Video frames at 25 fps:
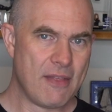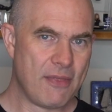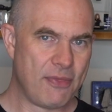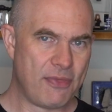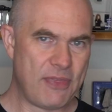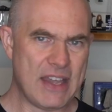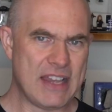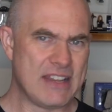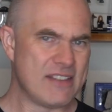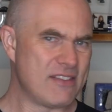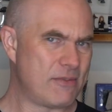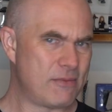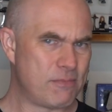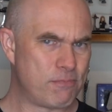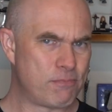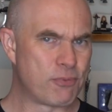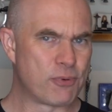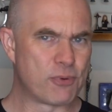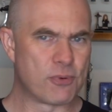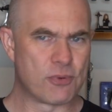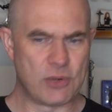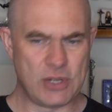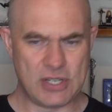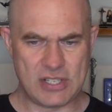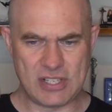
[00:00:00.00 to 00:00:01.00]
That's
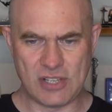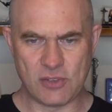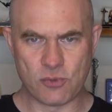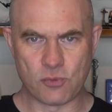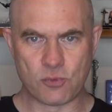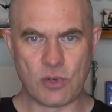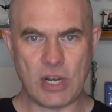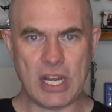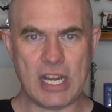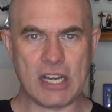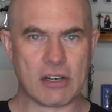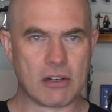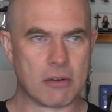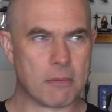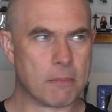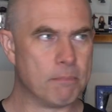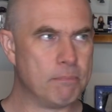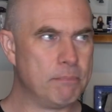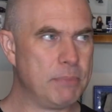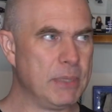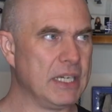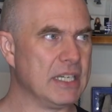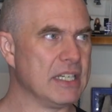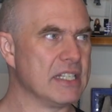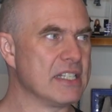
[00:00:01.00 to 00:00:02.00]
pretty rare,
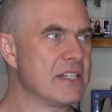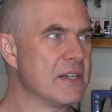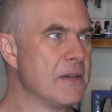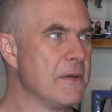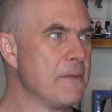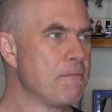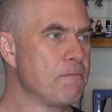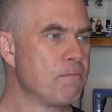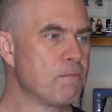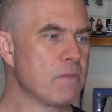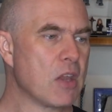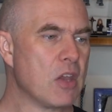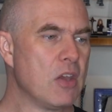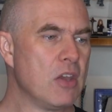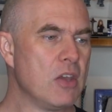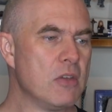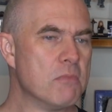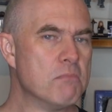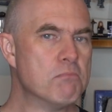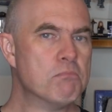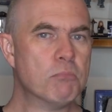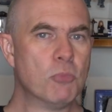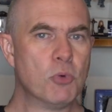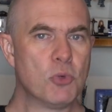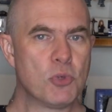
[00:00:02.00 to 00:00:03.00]
but
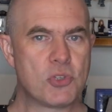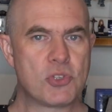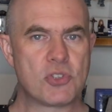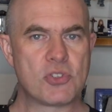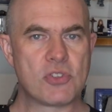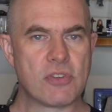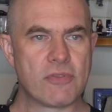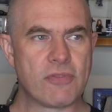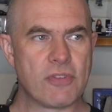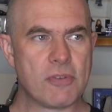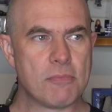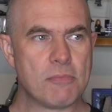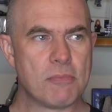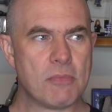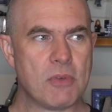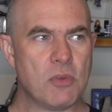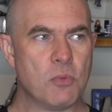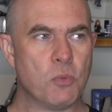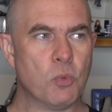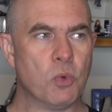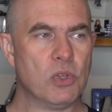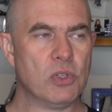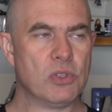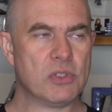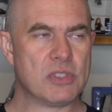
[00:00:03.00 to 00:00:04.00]
most of them
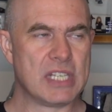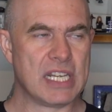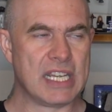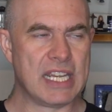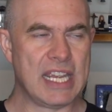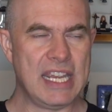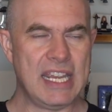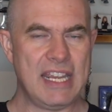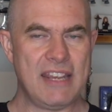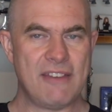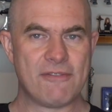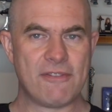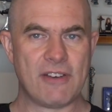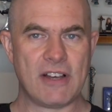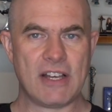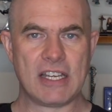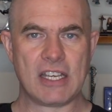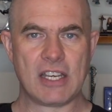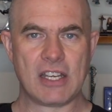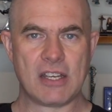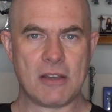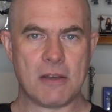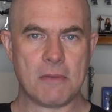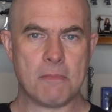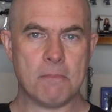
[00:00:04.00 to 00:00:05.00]
will decay
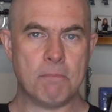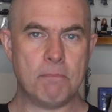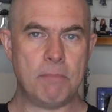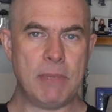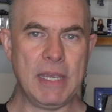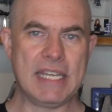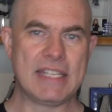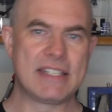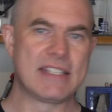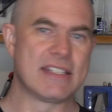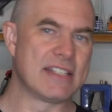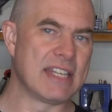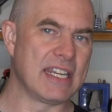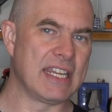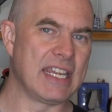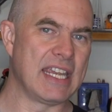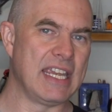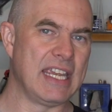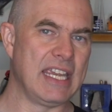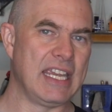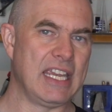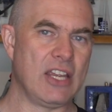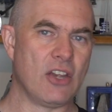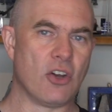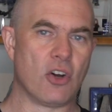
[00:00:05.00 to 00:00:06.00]
via beta
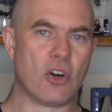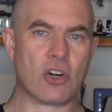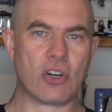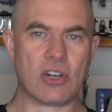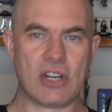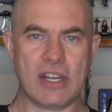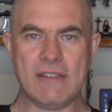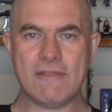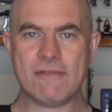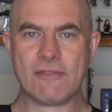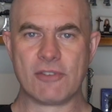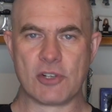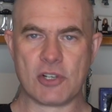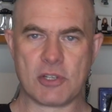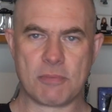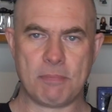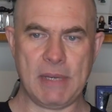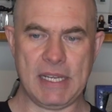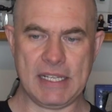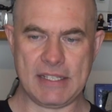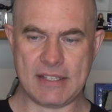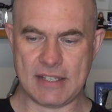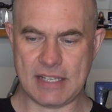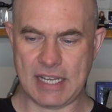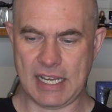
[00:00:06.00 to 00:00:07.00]
decay or inverse
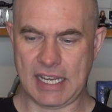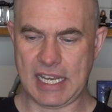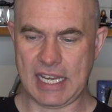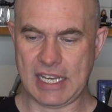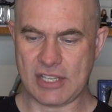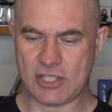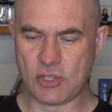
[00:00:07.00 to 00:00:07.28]
beta decay.